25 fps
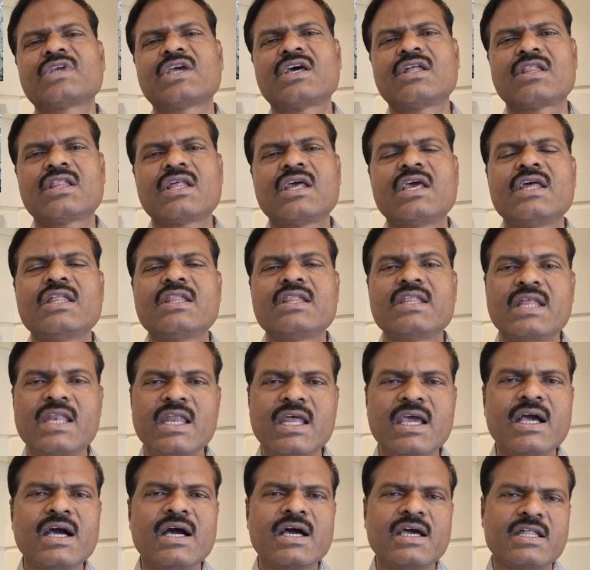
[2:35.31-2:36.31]
say,
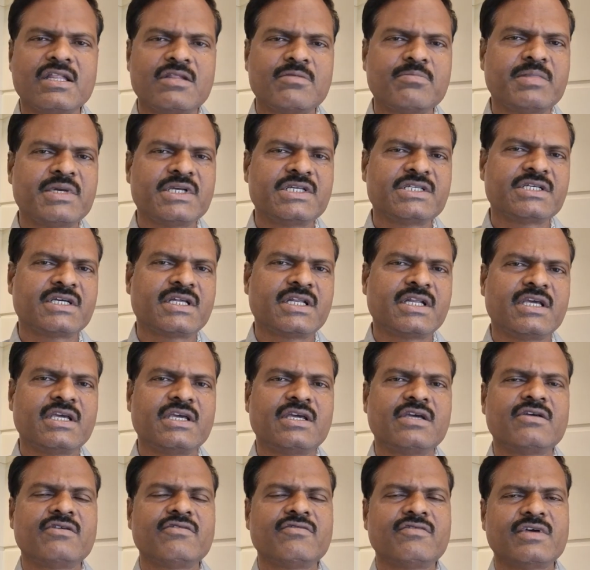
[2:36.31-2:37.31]
silica,
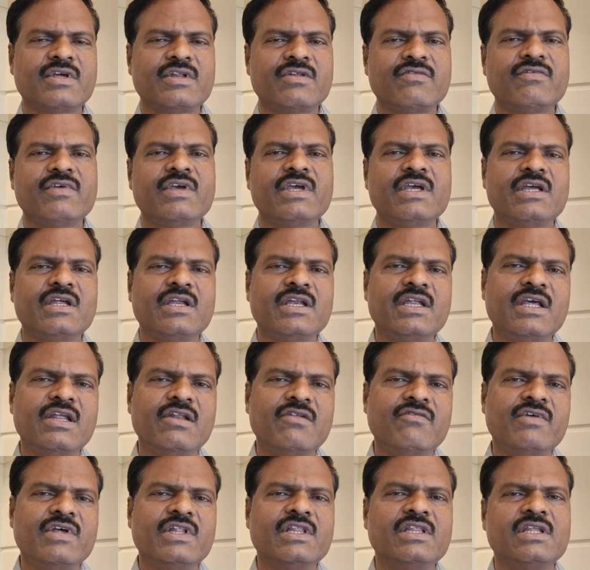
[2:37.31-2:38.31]
especially when we
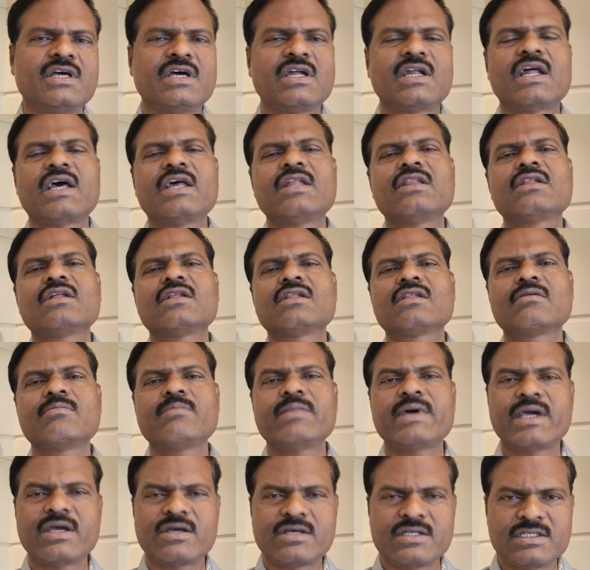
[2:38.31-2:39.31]
deal with rice husk
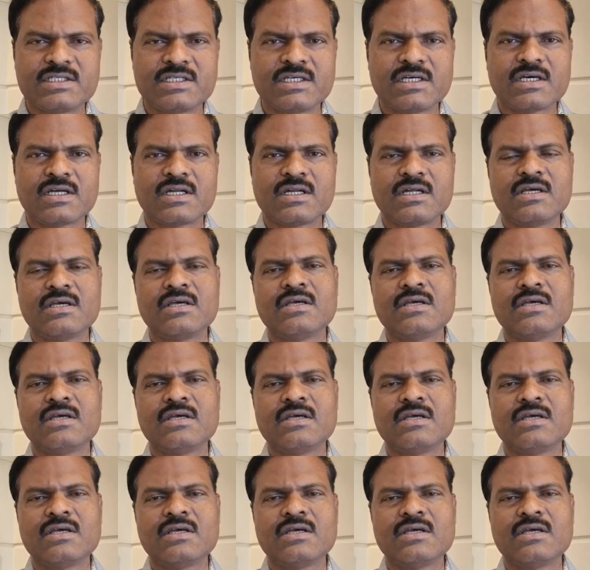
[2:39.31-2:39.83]
biochar.